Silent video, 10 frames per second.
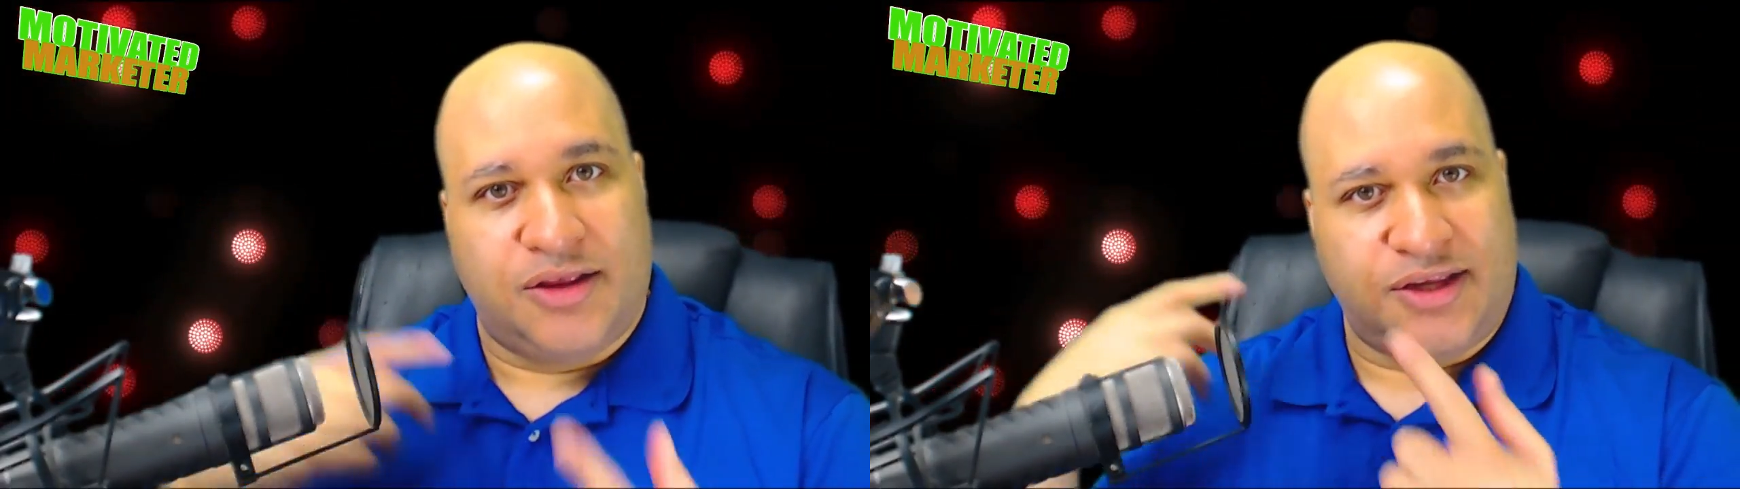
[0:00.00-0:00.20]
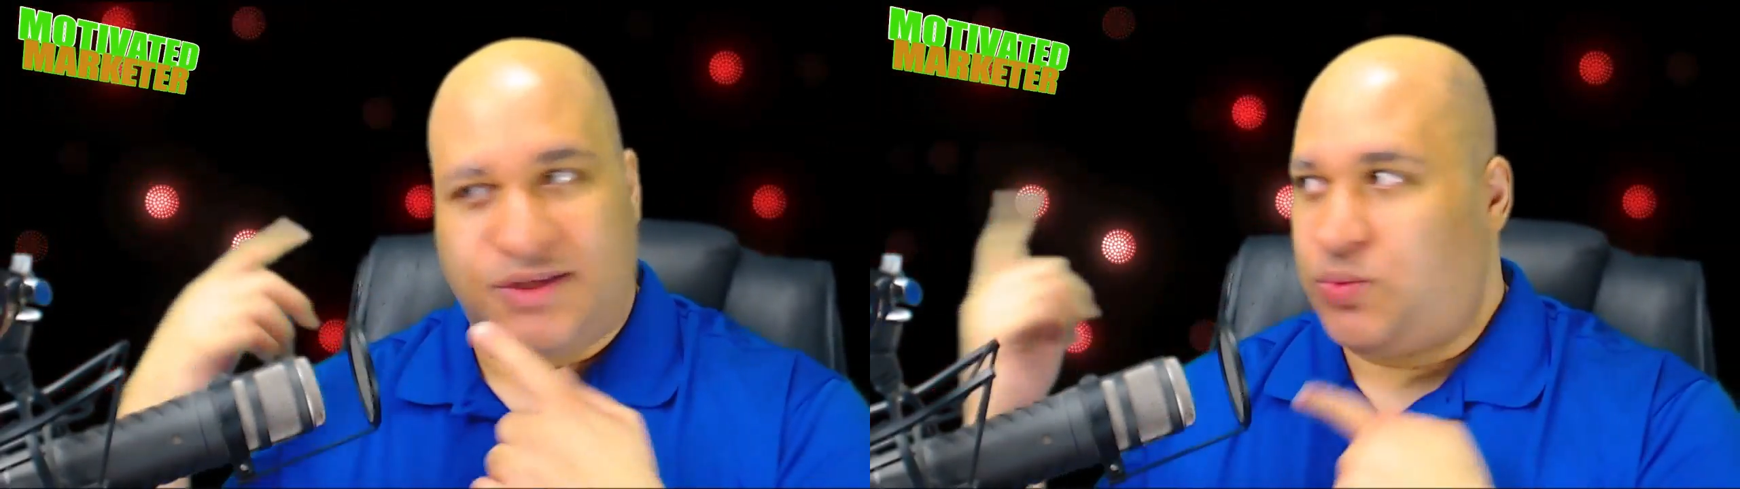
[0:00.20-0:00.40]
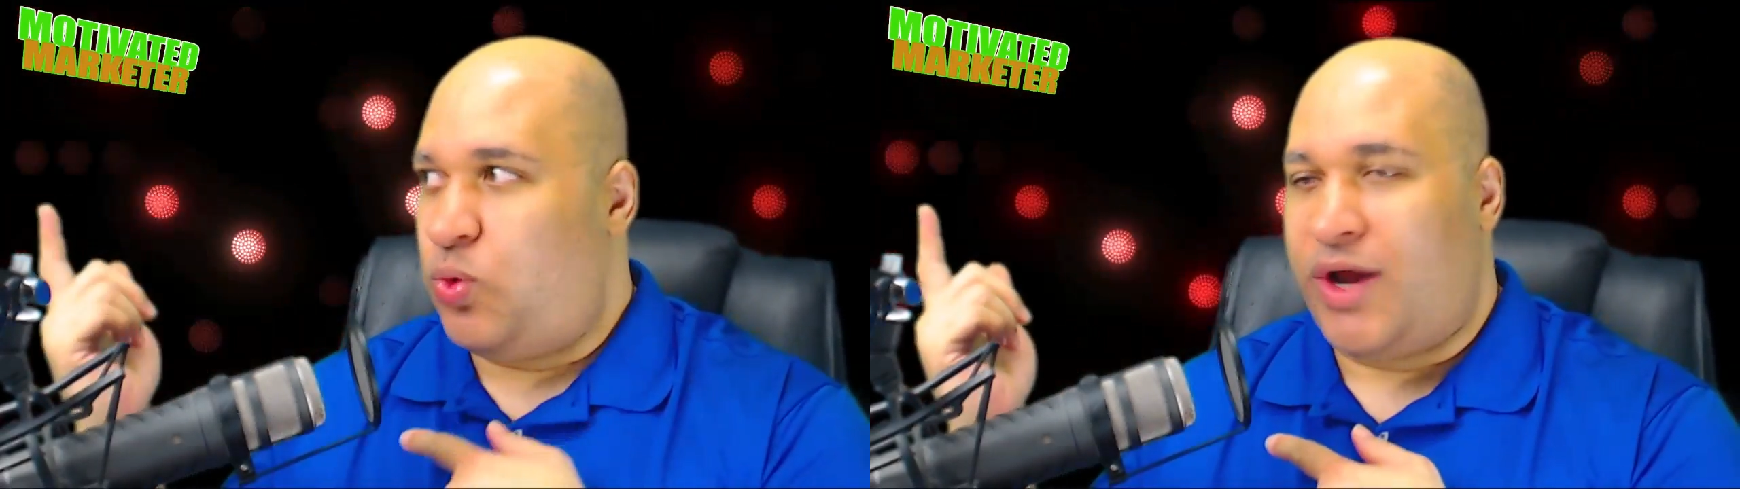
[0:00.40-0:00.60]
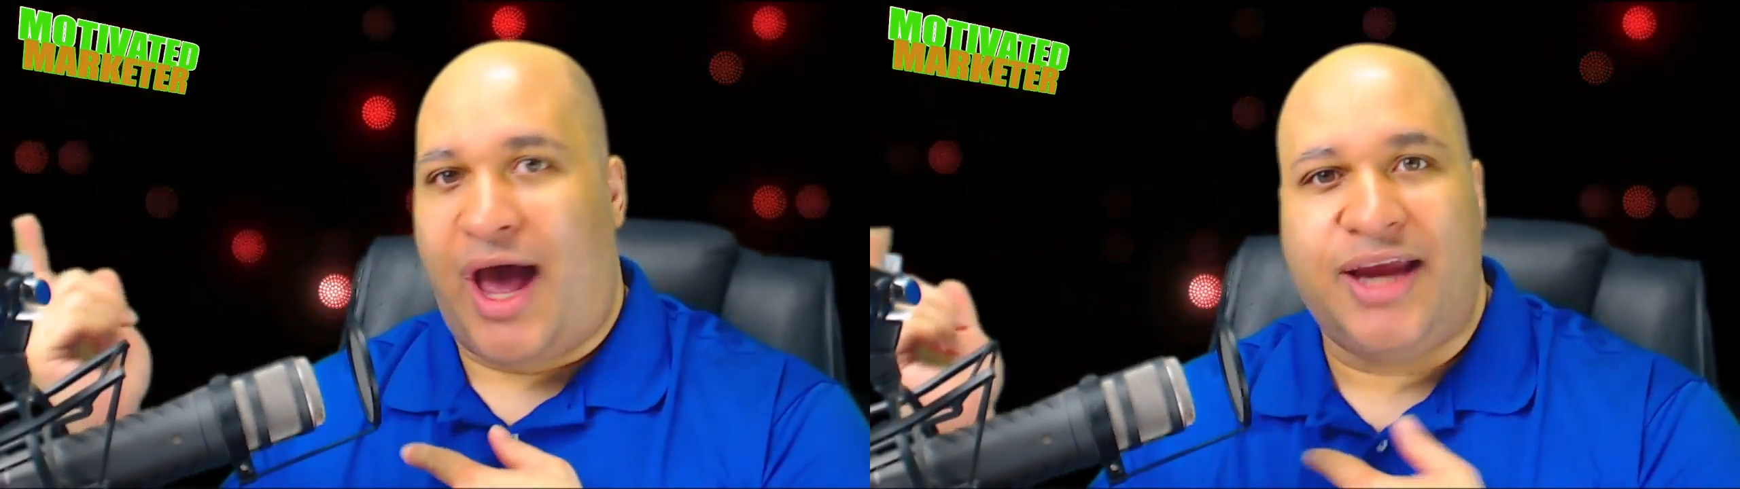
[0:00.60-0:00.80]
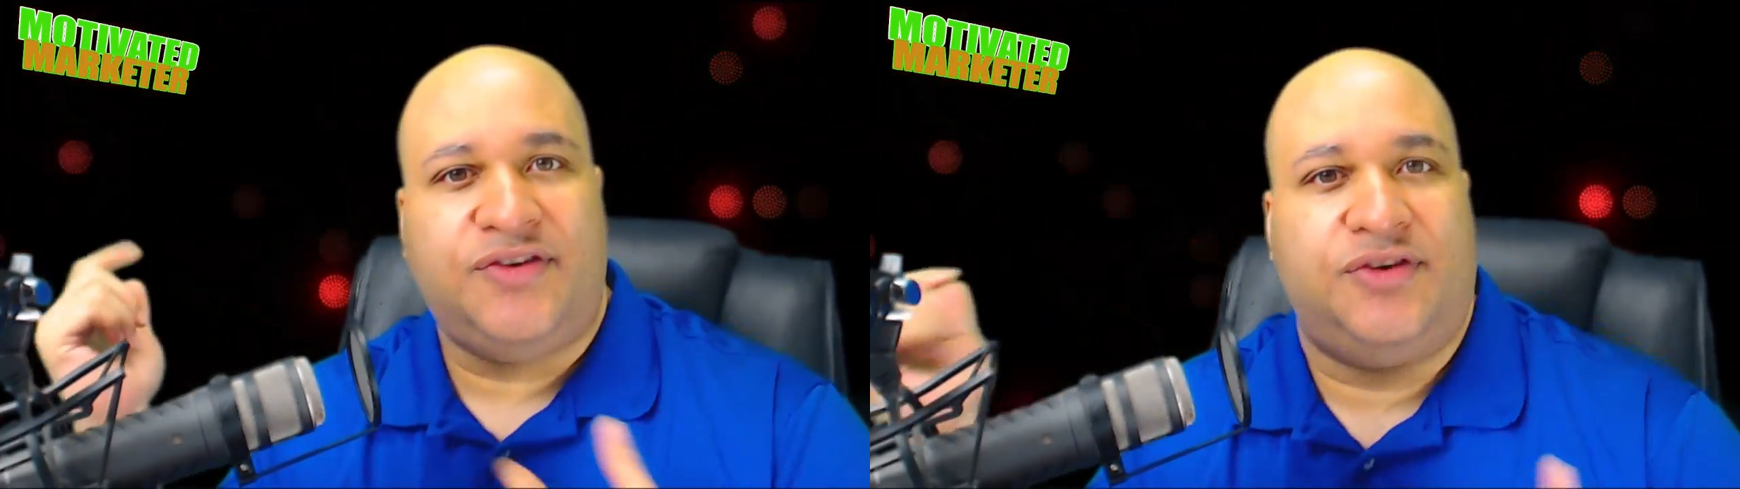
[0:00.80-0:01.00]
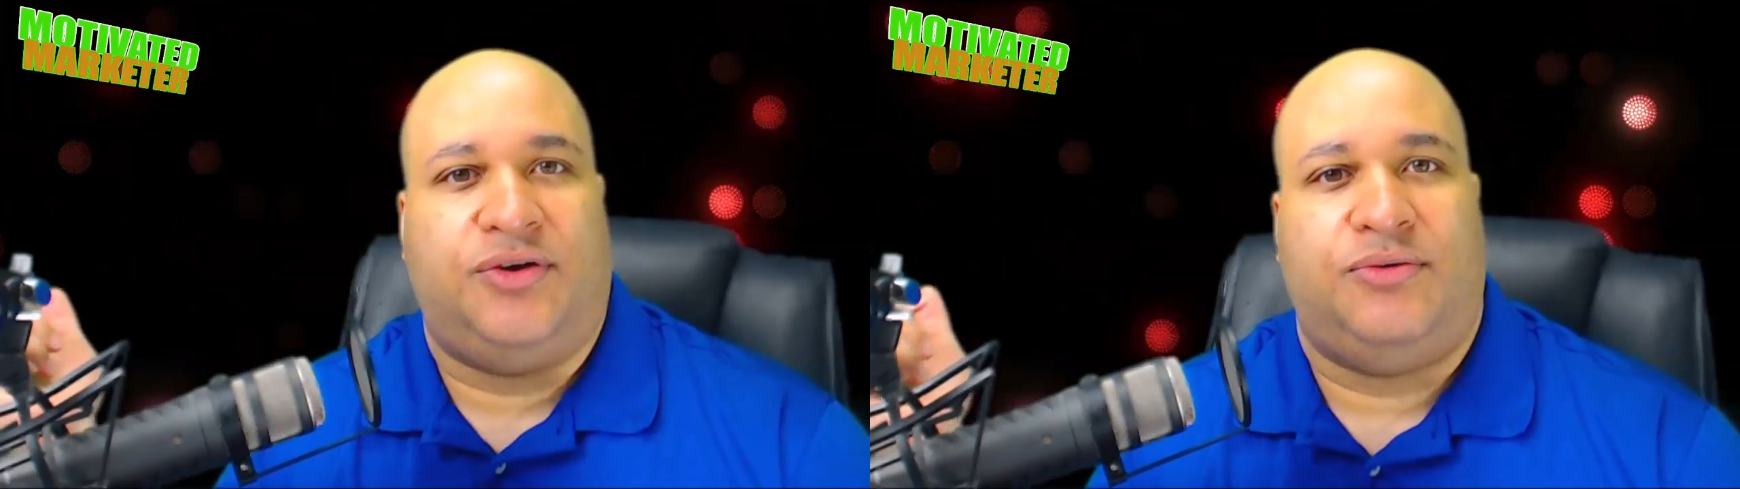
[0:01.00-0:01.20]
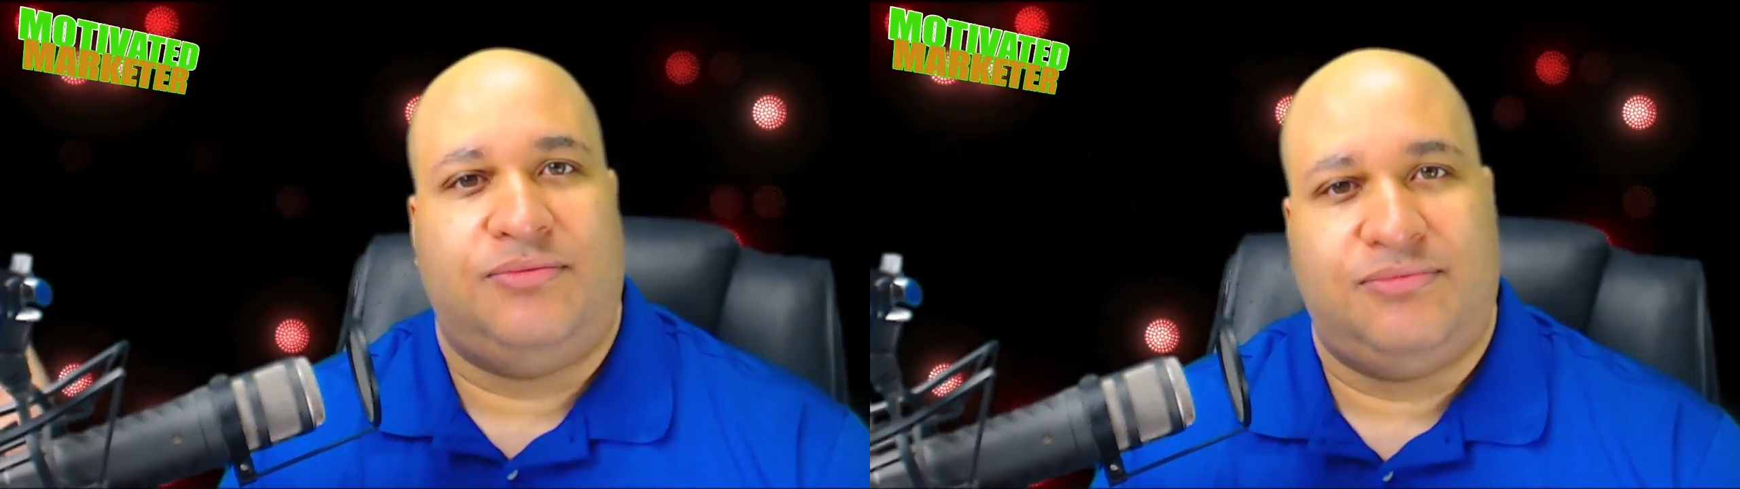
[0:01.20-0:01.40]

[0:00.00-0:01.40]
this is what I do.